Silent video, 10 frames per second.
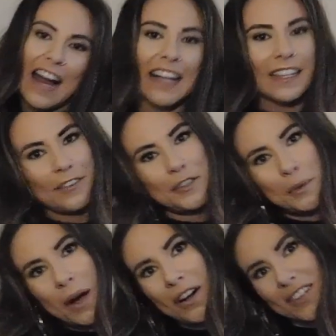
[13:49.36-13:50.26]
I love you
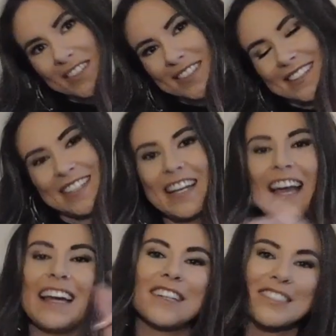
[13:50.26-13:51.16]
all,
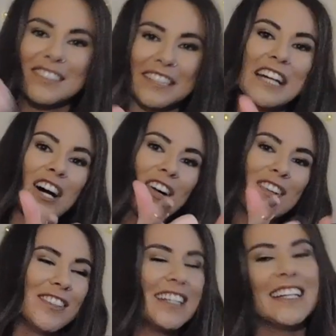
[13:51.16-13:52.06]
and I'll see
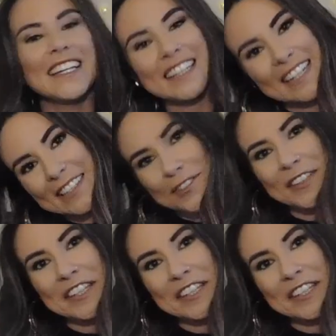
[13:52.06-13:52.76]
y'all in the next